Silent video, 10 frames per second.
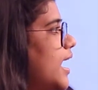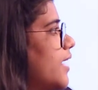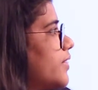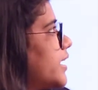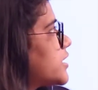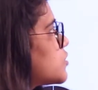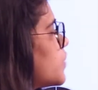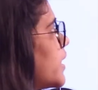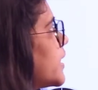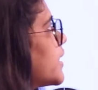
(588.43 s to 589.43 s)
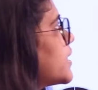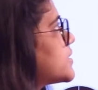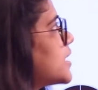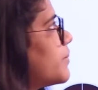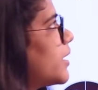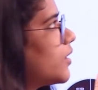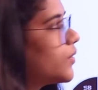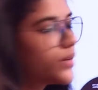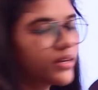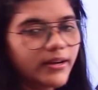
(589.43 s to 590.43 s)
And the next one is
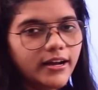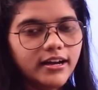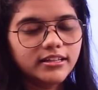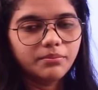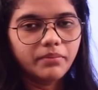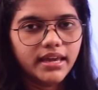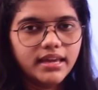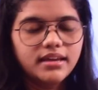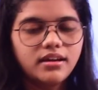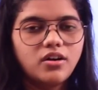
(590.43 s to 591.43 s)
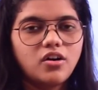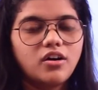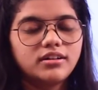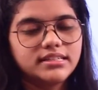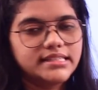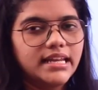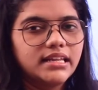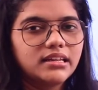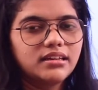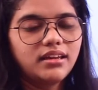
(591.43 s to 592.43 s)
about the pay or the
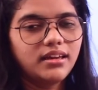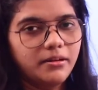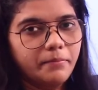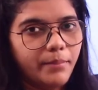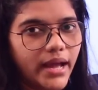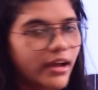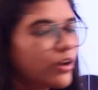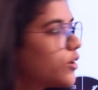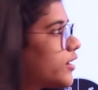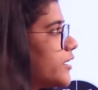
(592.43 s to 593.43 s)
salary in Bangalore.